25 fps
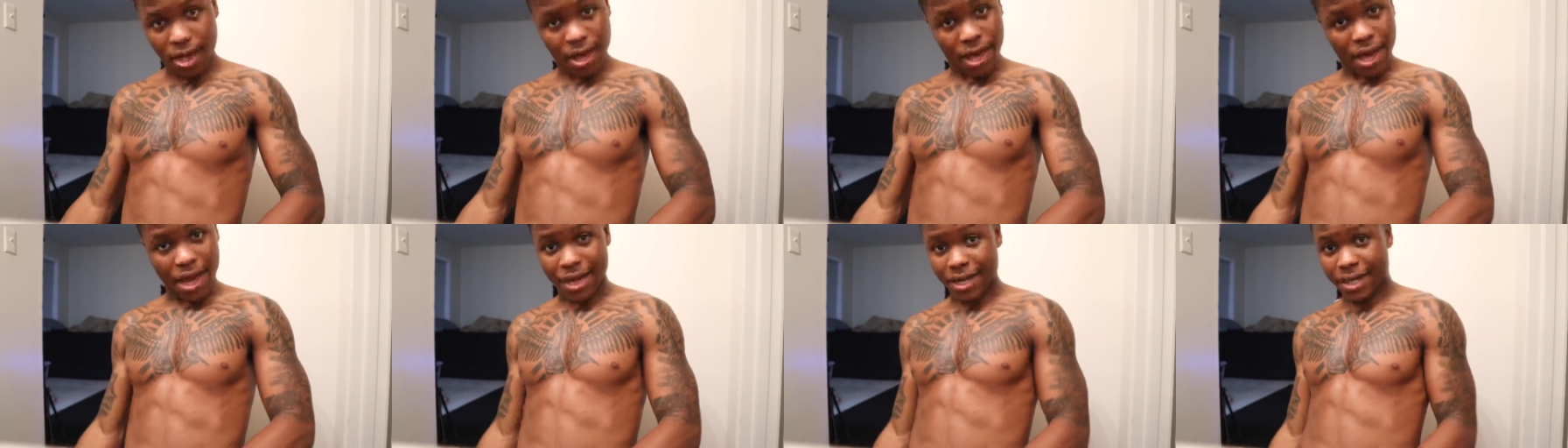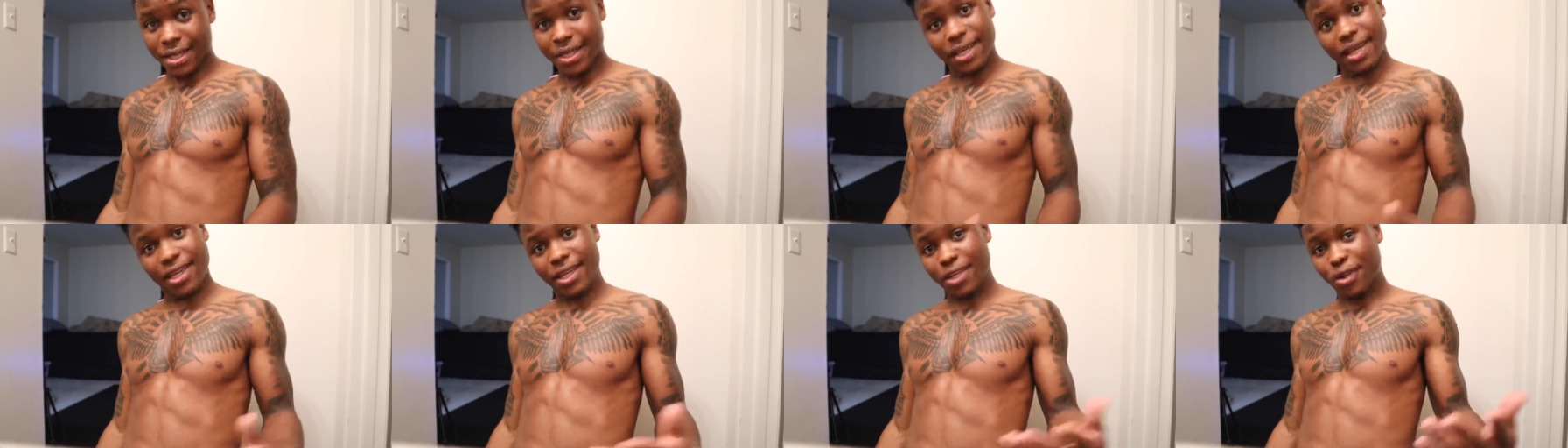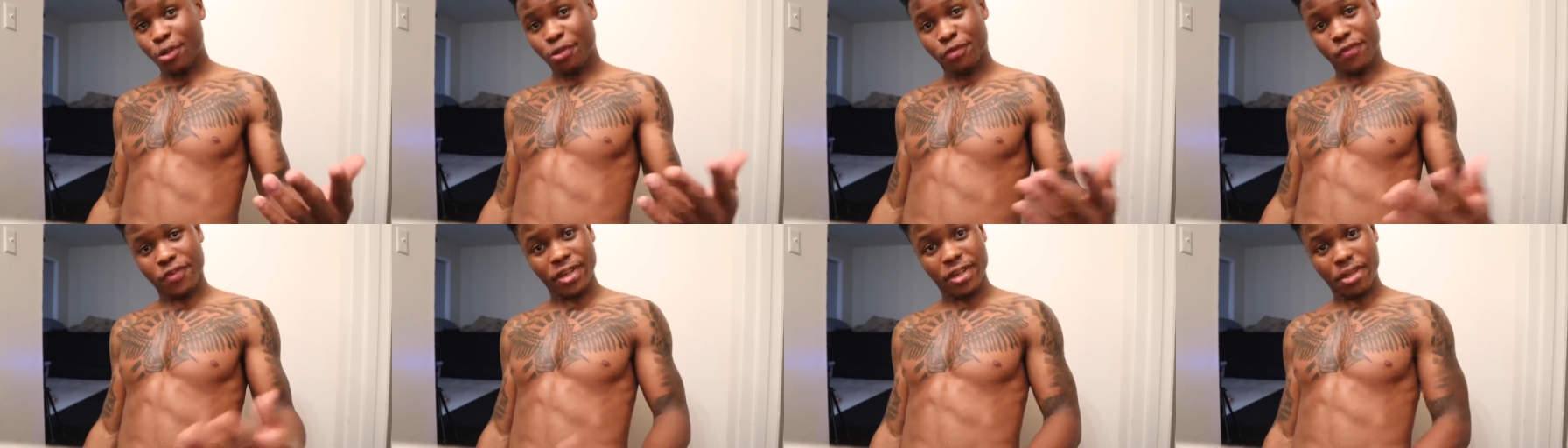I couldn't even
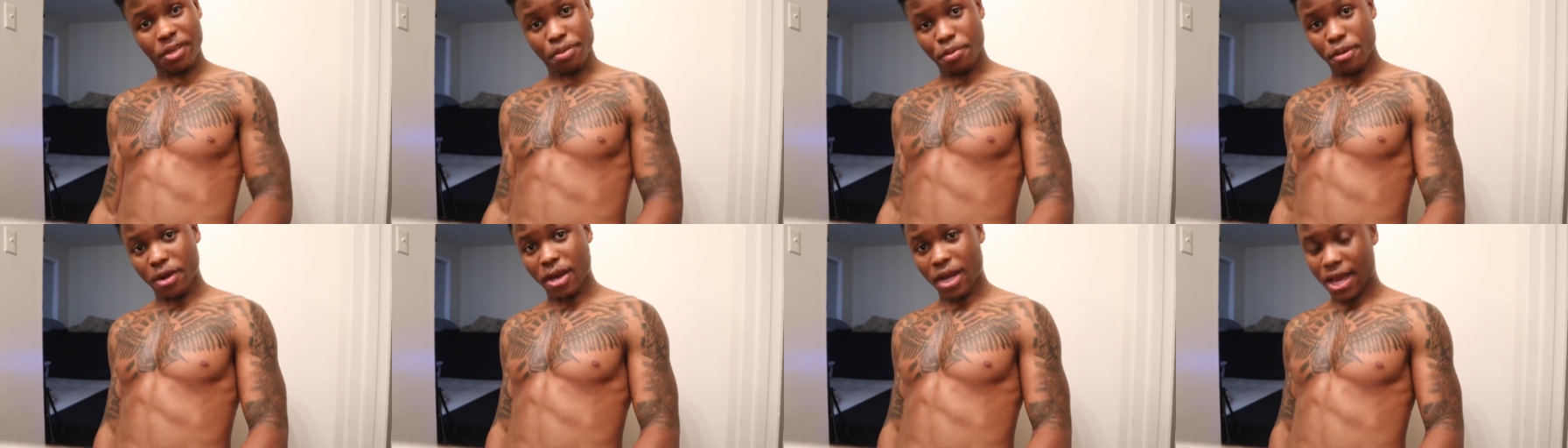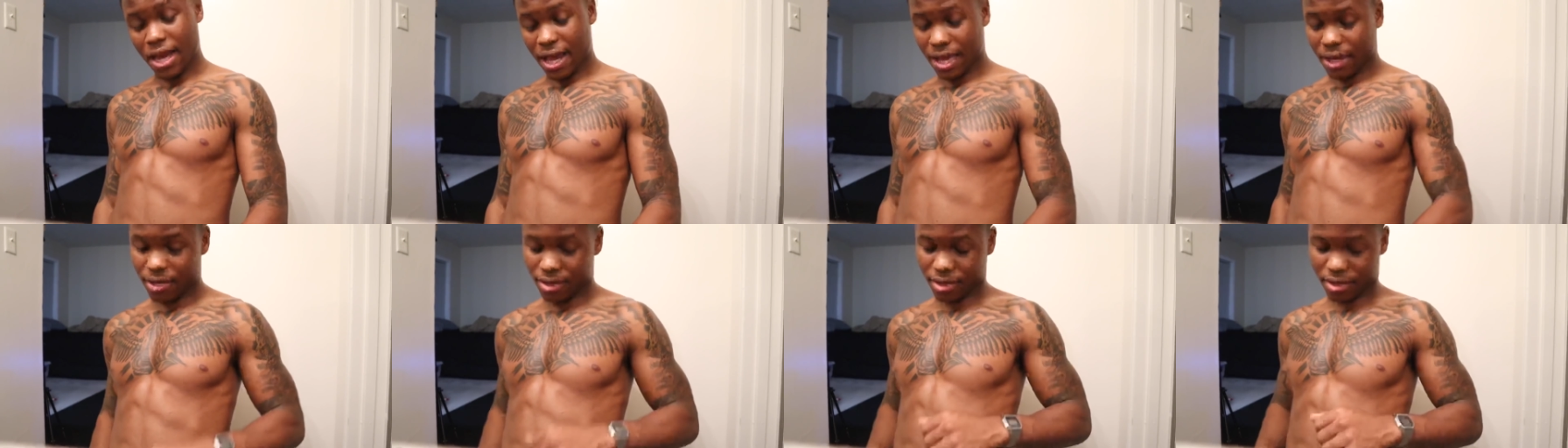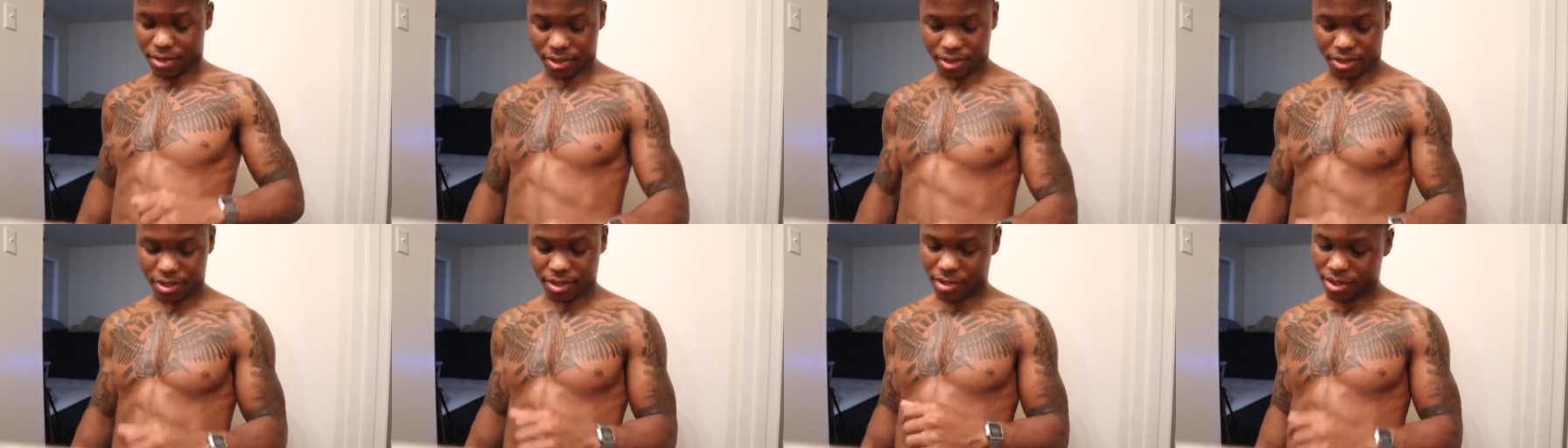do fifty, bro. I had
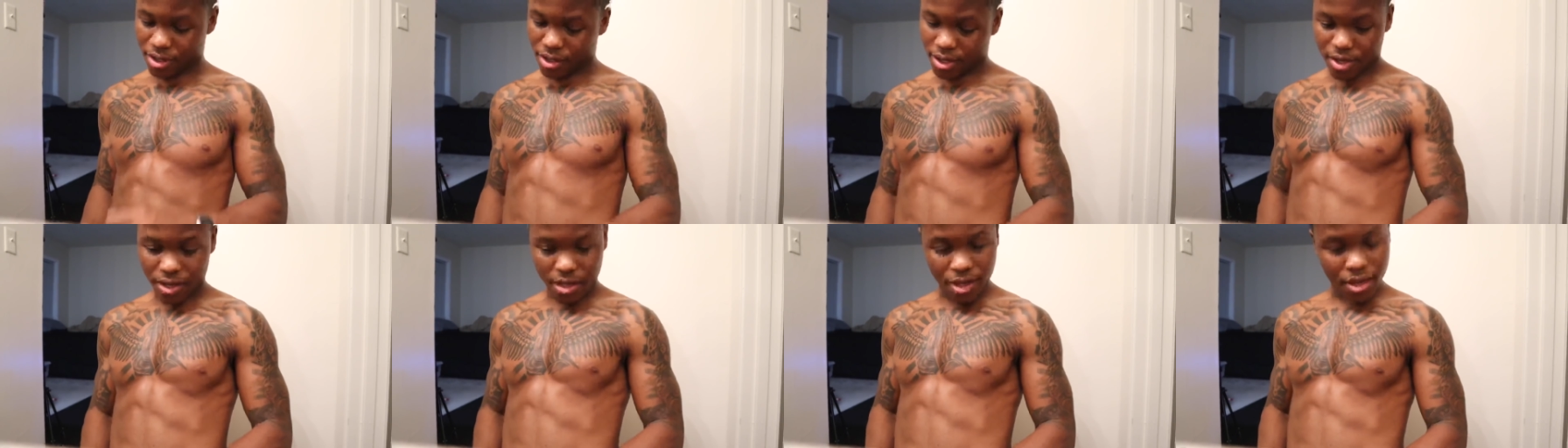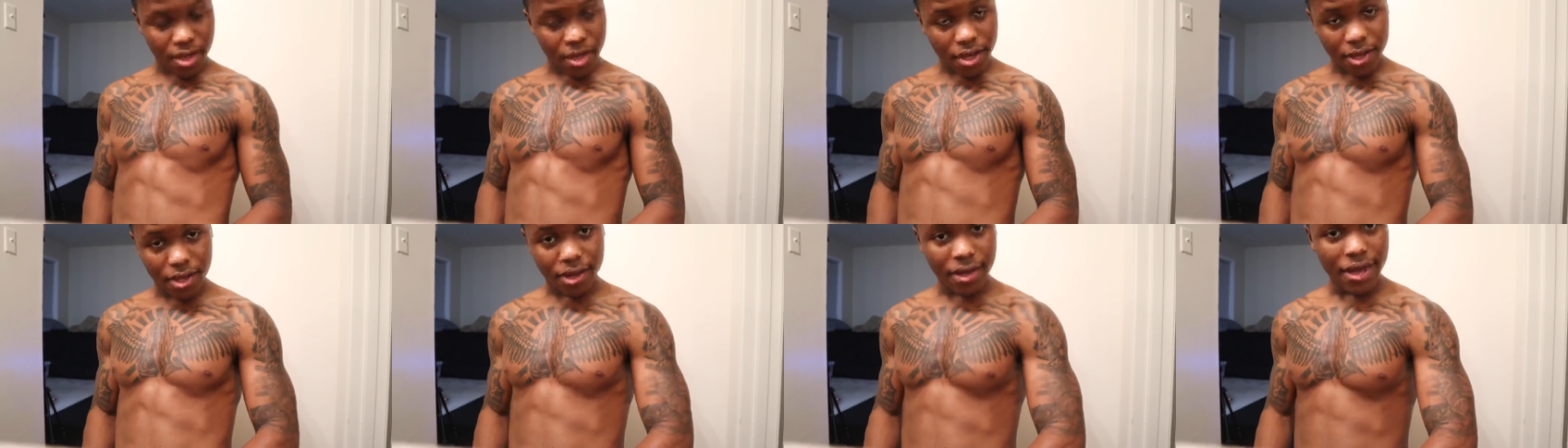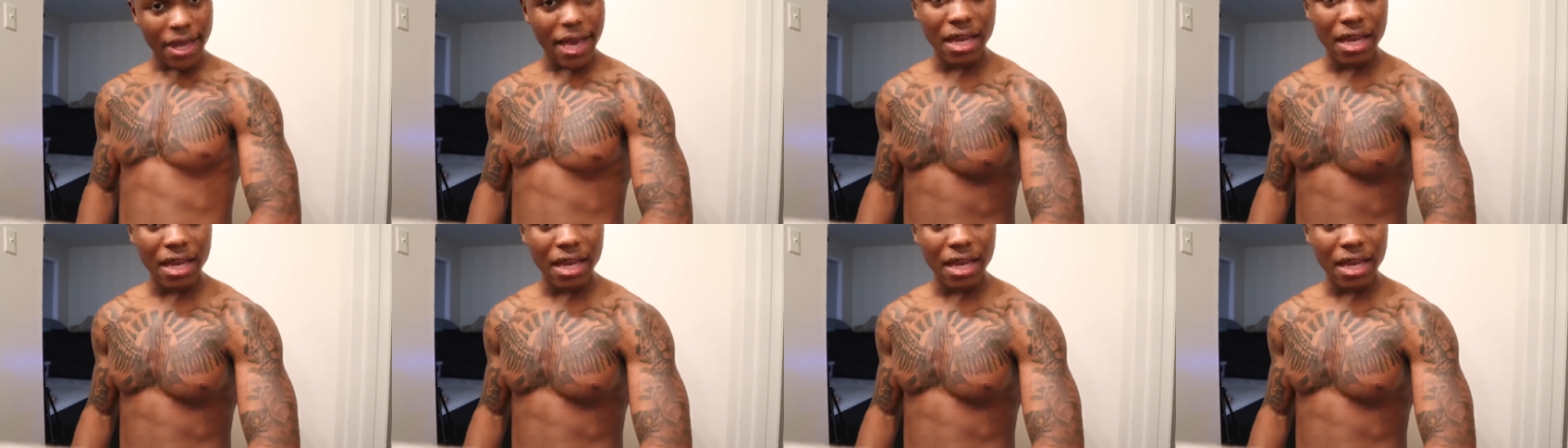to,